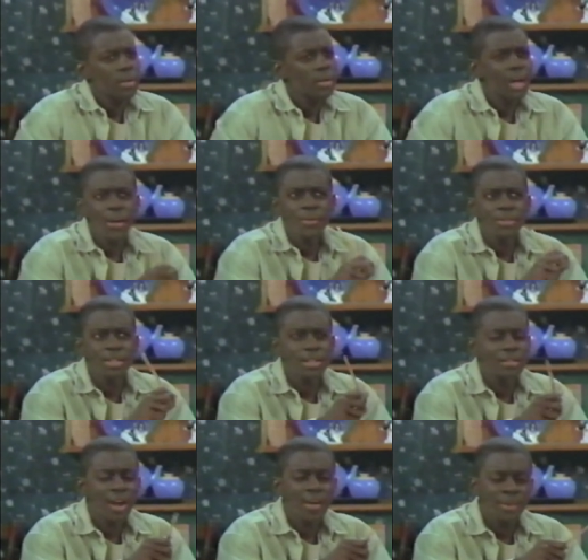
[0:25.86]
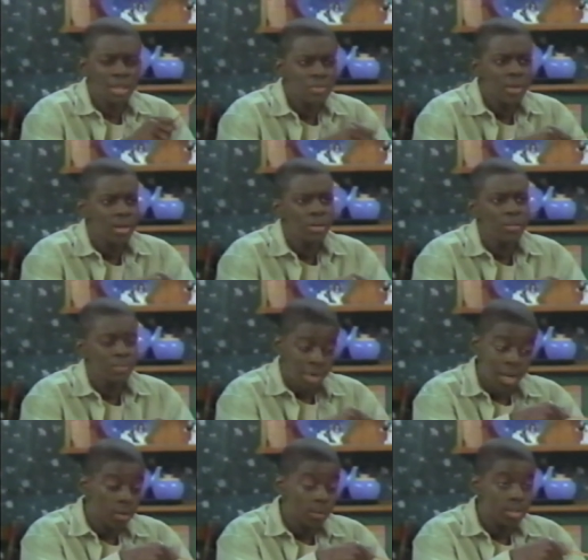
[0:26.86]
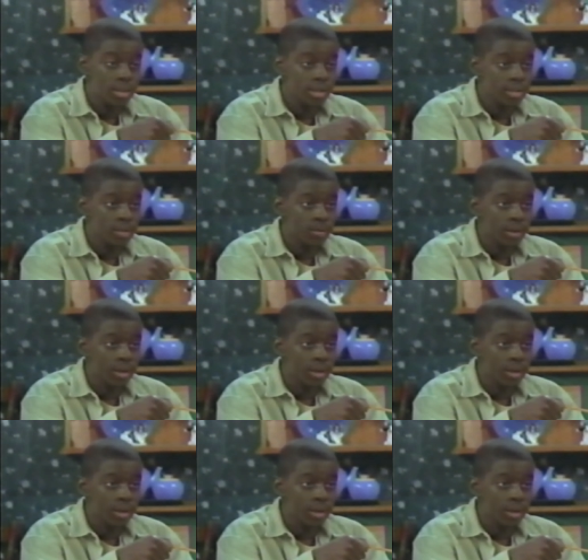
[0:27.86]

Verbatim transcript: I don't see the crime in this right off but I know it's in there somewhere.